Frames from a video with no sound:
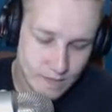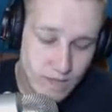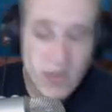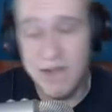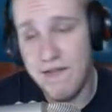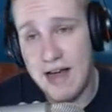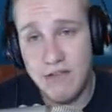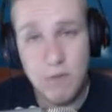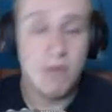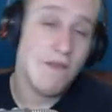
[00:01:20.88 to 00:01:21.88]
In fact,
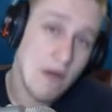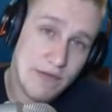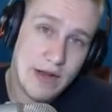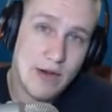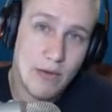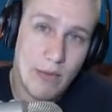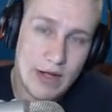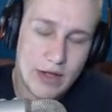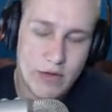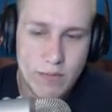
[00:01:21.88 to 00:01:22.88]
you prefer if they don't
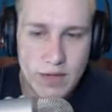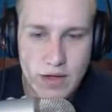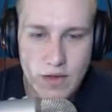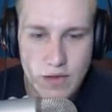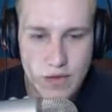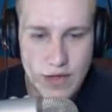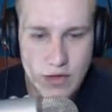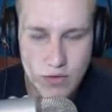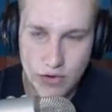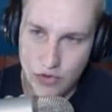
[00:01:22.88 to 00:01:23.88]
awaken you, because then
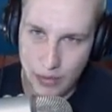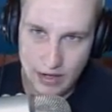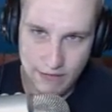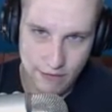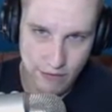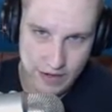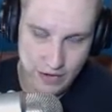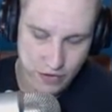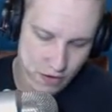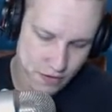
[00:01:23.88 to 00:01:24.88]
you're just swinging in for free
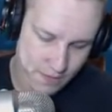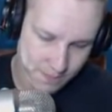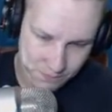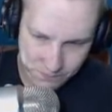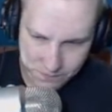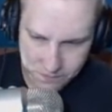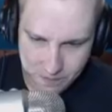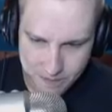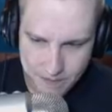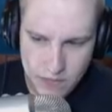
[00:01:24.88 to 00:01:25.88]
discards.
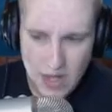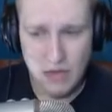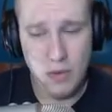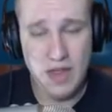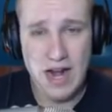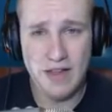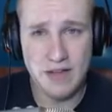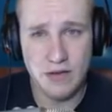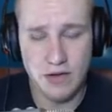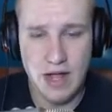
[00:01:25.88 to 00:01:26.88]
And the way that I like
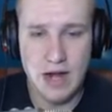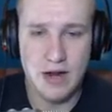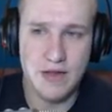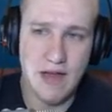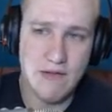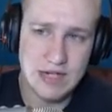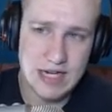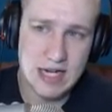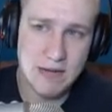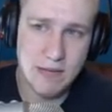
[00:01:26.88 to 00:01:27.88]
to look at it is every
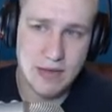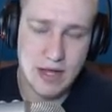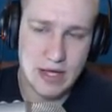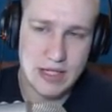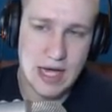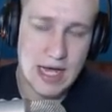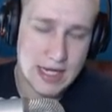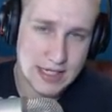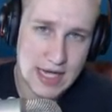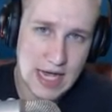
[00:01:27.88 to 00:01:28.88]
time that I
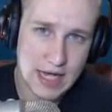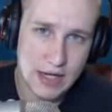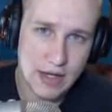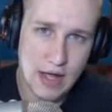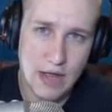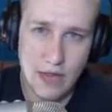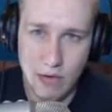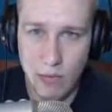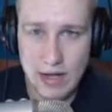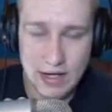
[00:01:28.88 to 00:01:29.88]
attack and they're
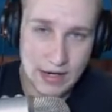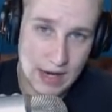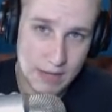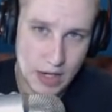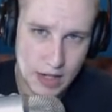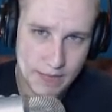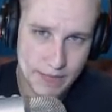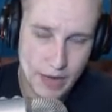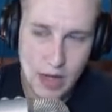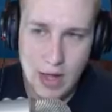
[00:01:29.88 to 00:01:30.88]
awakened and I'm not,
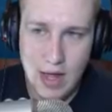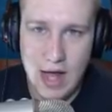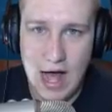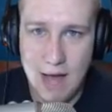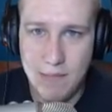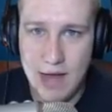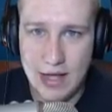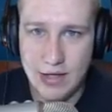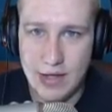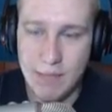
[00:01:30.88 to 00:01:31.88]
I'm
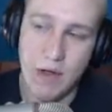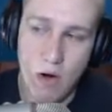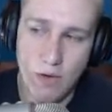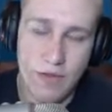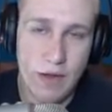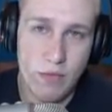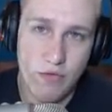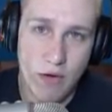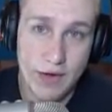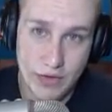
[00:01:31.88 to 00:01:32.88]
negging them the card that they would
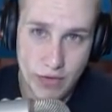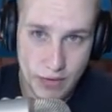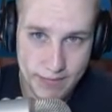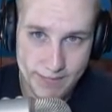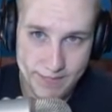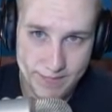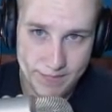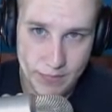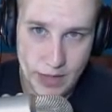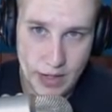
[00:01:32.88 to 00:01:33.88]
draw next turn.
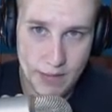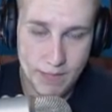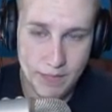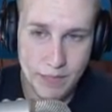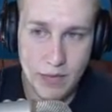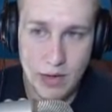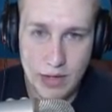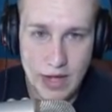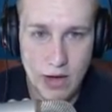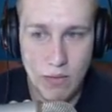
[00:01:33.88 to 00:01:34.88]
Okay?
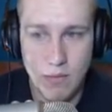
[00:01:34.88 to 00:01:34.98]
Now,